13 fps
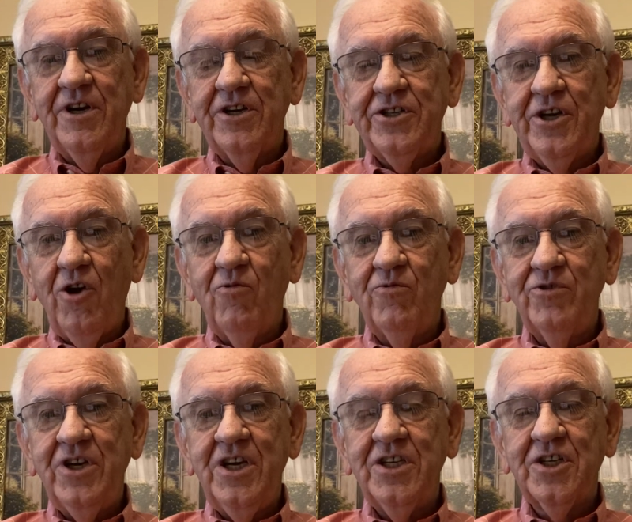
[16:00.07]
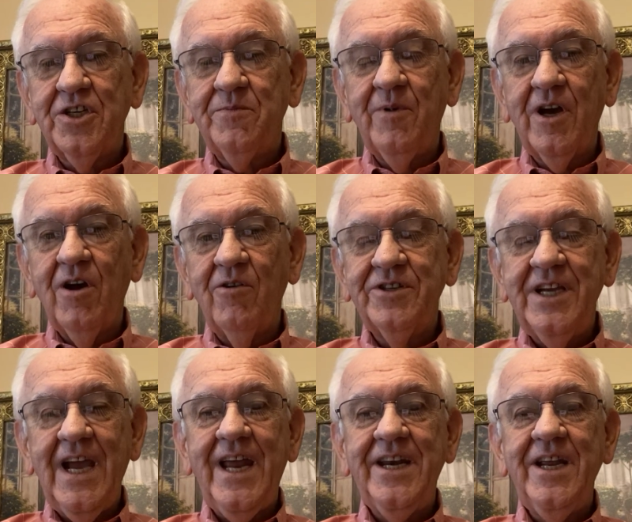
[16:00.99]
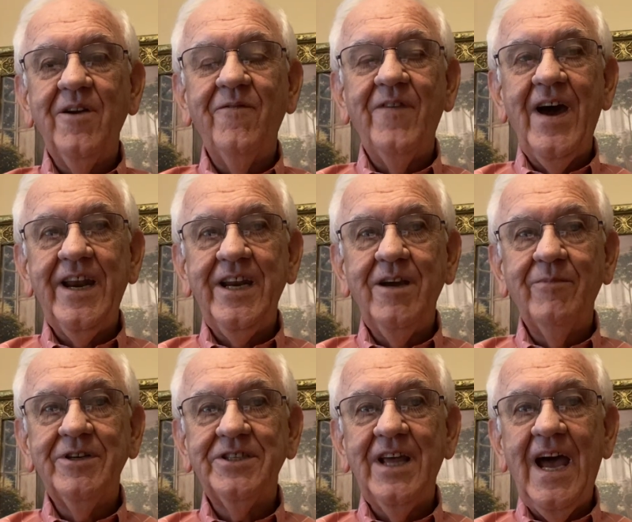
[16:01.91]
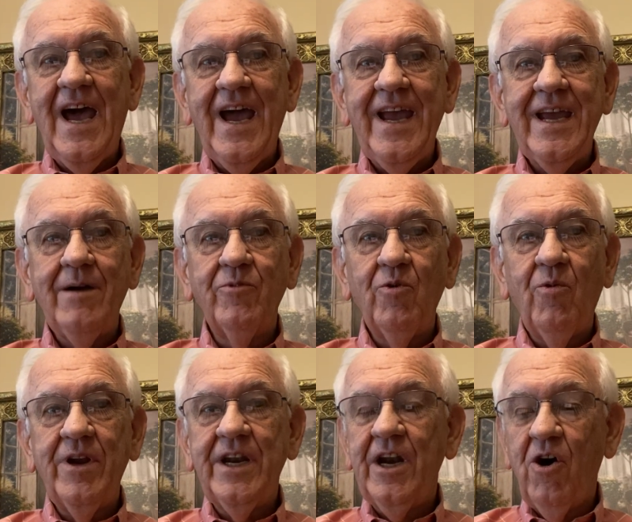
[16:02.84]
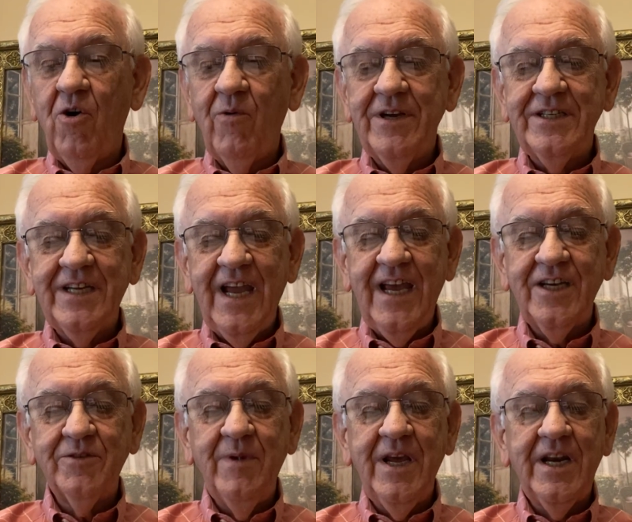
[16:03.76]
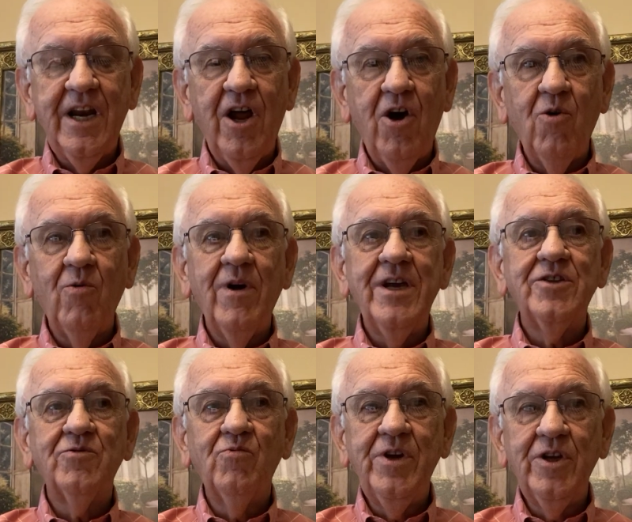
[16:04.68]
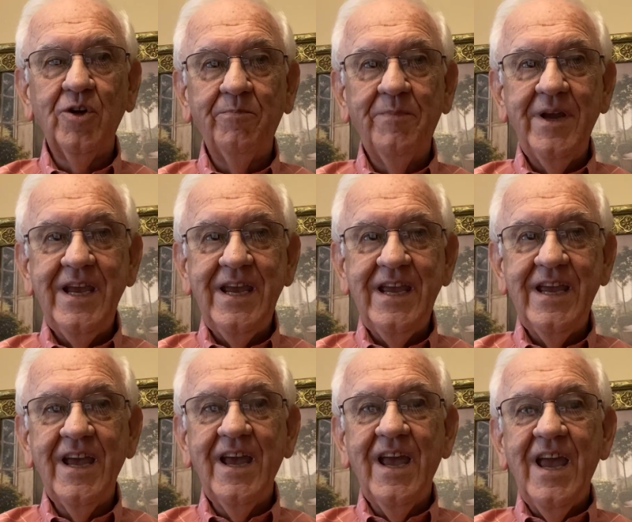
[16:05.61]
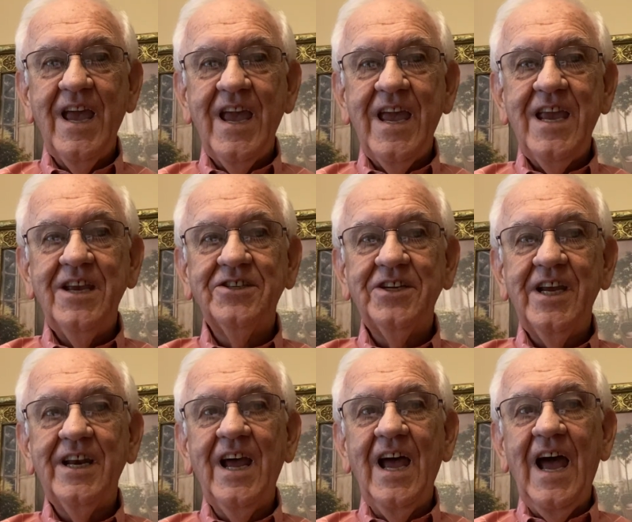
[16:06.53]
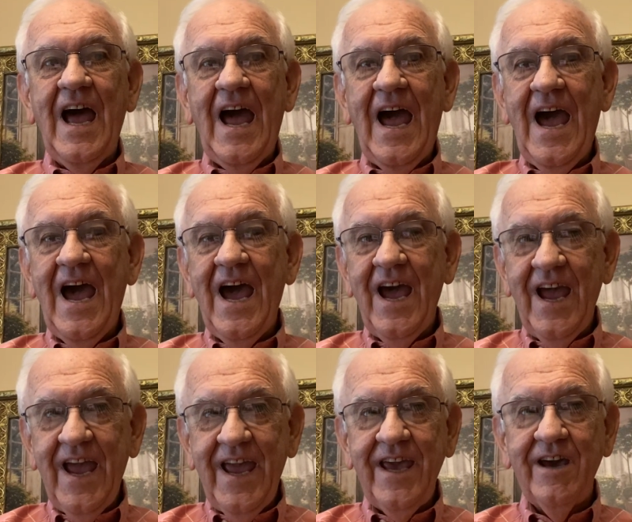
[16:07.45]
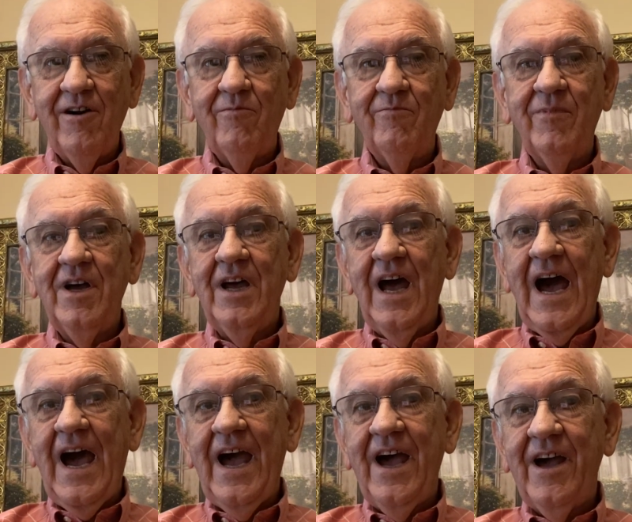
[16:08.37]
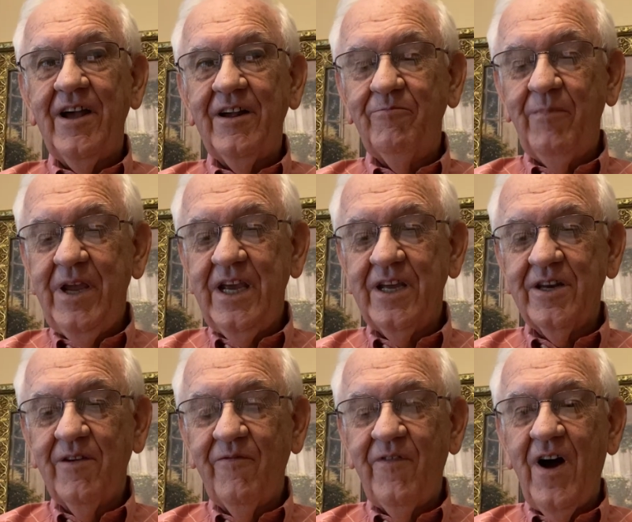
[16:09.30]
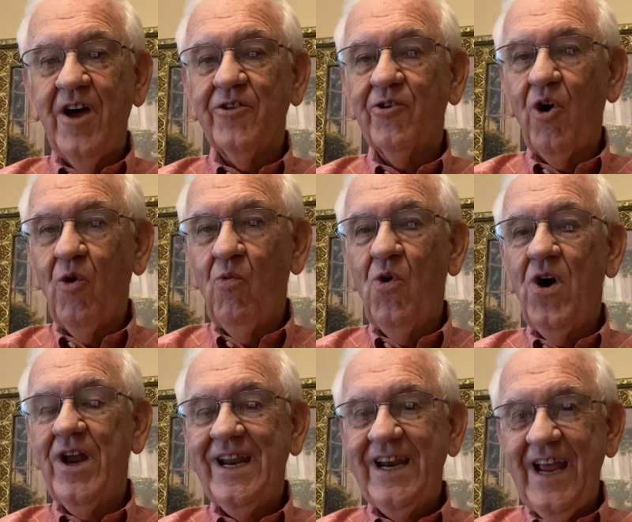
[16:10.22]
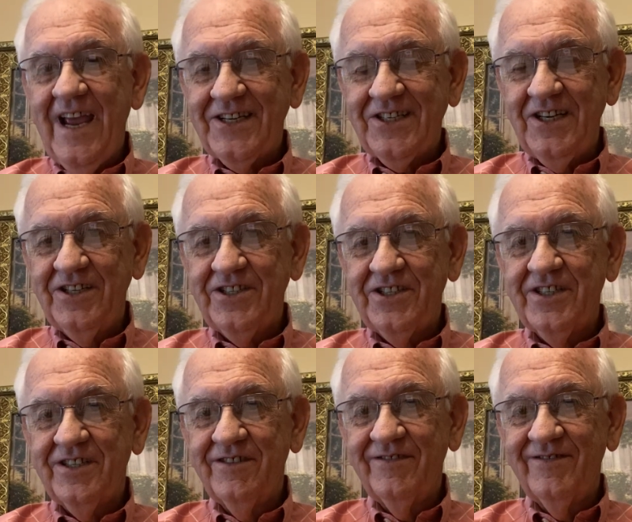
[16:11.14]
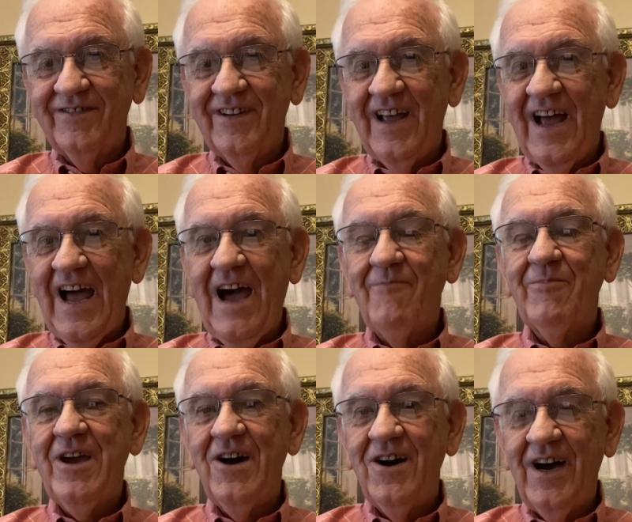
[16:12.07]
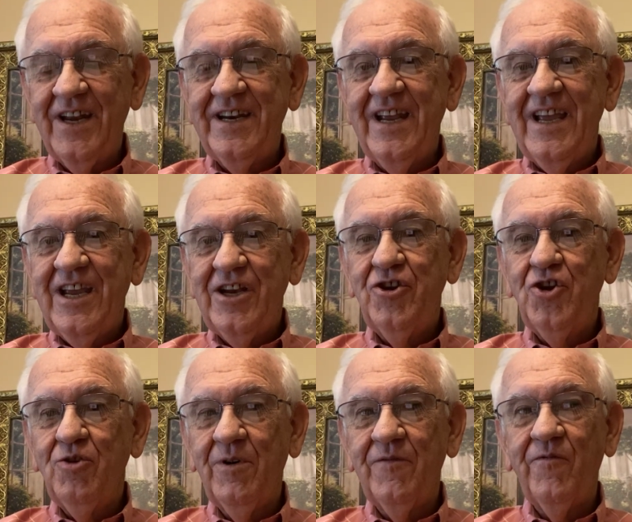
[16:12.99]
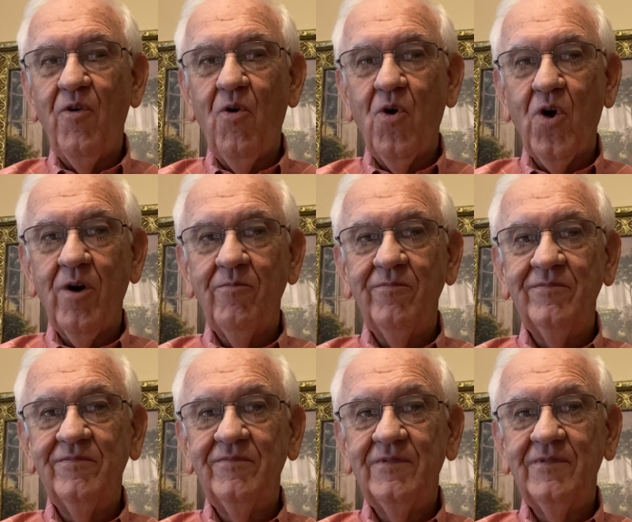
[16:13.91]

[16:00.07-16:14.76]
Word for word: to stone Jesus because he identified him as the I am, the one that always has been and always will be. He said, I am. I, me and the Father are one in essence. I'm God in human form.